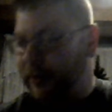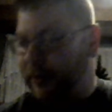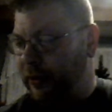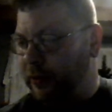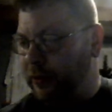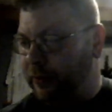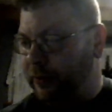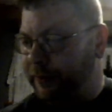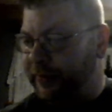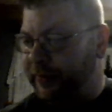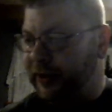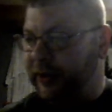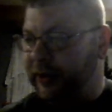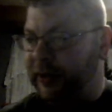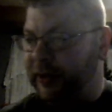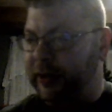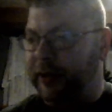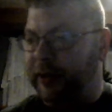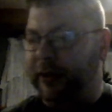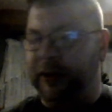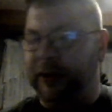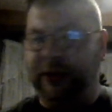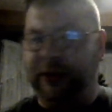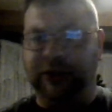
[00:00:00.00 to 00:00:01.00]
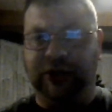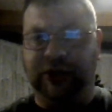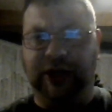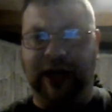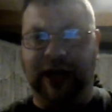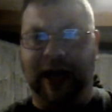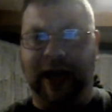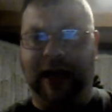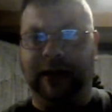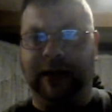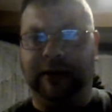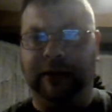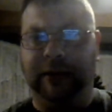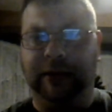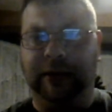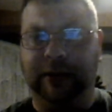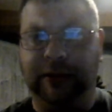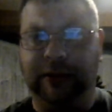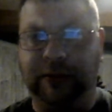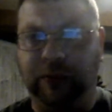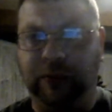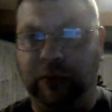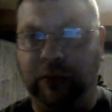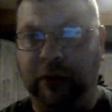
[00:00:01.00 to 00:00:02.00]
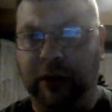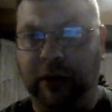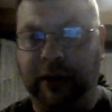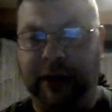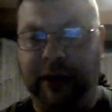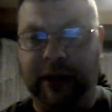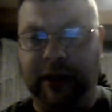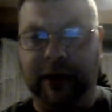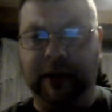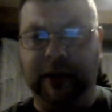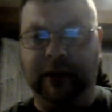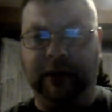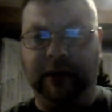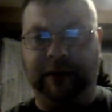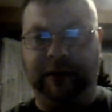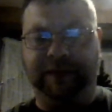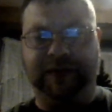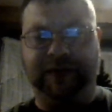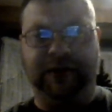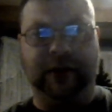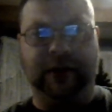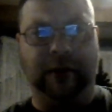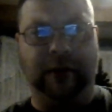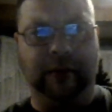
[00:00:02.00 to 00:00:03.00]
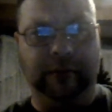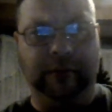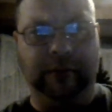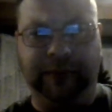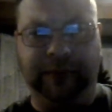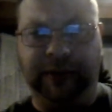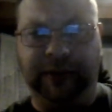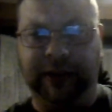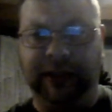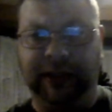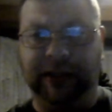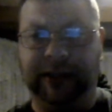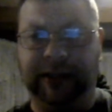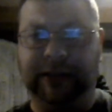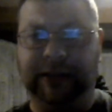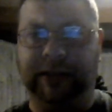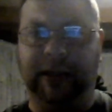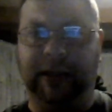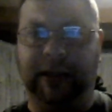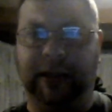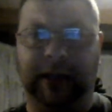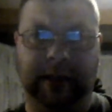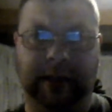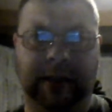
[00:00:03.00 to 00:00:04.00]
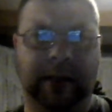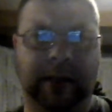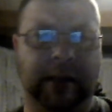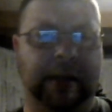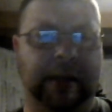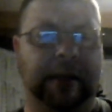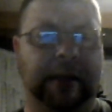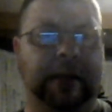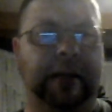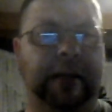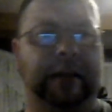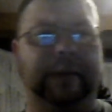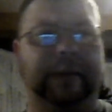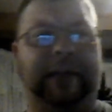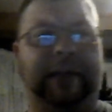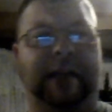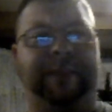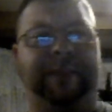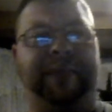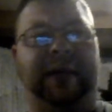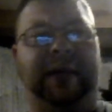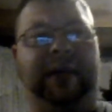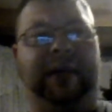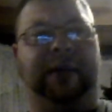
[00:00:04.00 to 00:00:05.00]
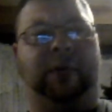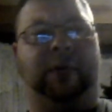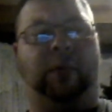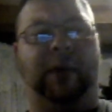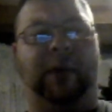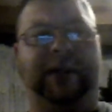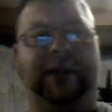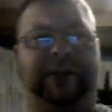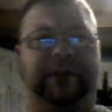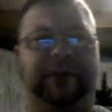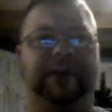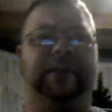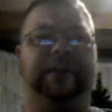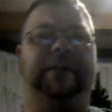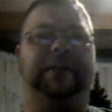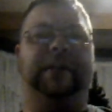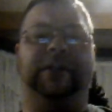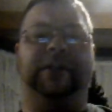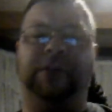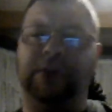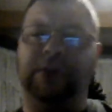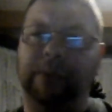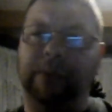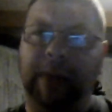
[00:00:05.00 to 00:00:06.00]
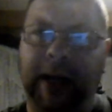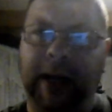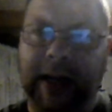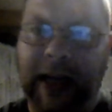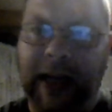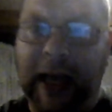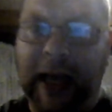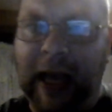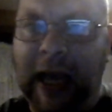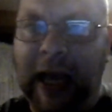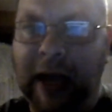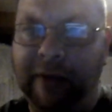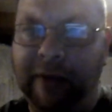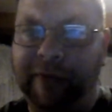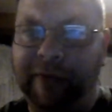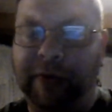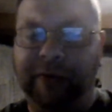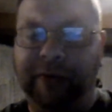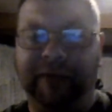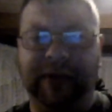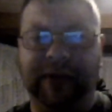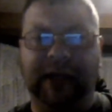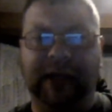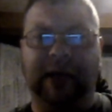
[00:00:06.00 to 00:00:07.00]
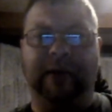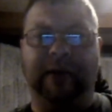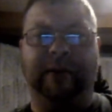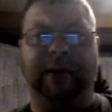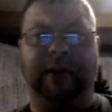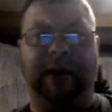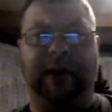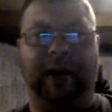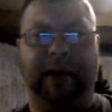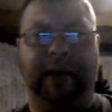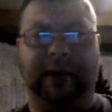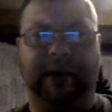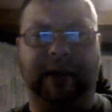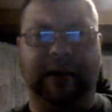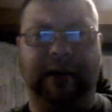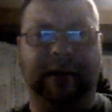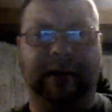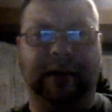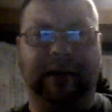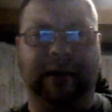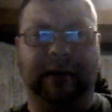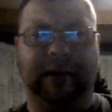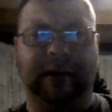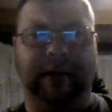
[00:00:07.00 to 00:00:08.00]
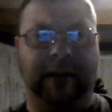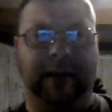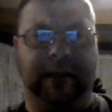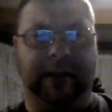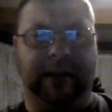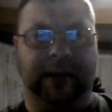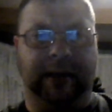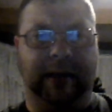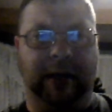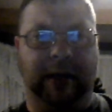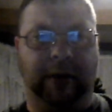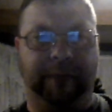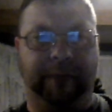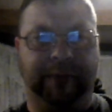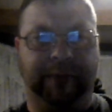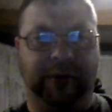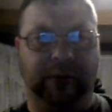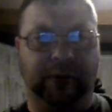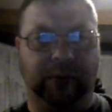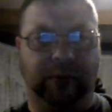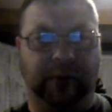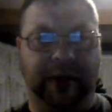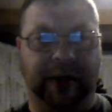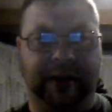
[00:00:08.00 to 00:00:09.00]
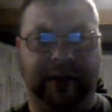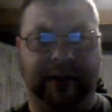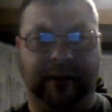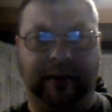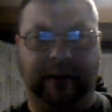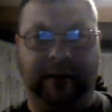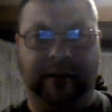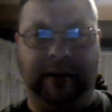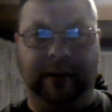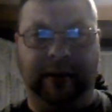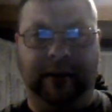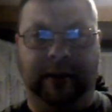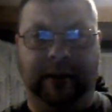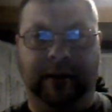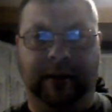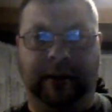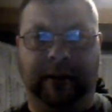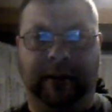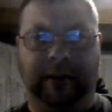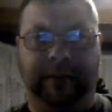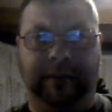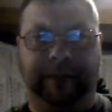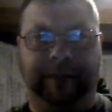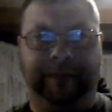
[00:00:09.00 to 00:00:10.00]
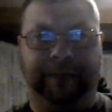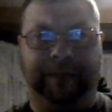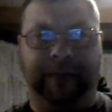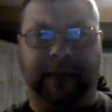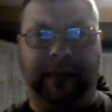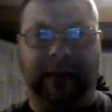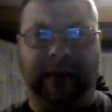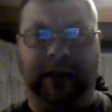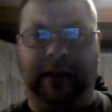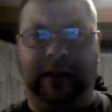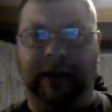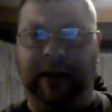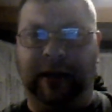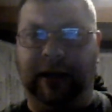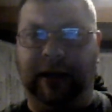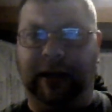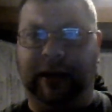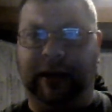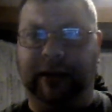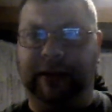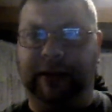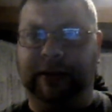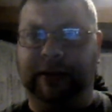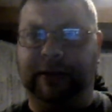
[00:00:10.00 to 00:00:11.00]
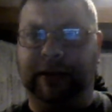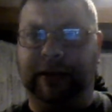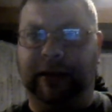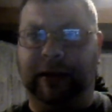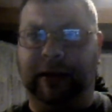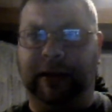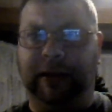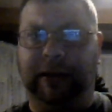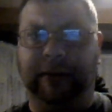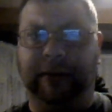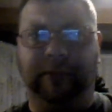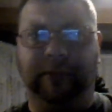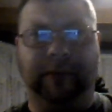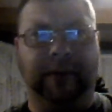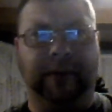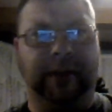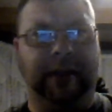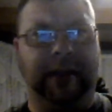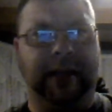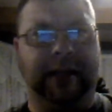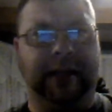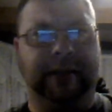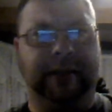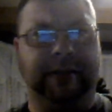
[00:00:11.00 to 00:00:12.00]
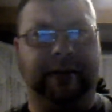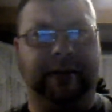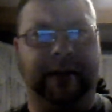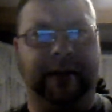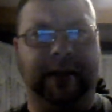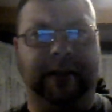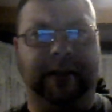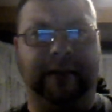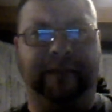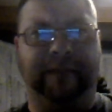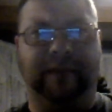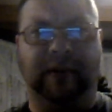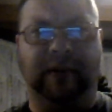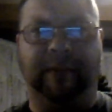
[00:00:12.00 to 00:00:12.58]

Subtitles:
I hope the chat is working. If so, please type any questions that you might have over there that I can help you with, and we'll answer anything from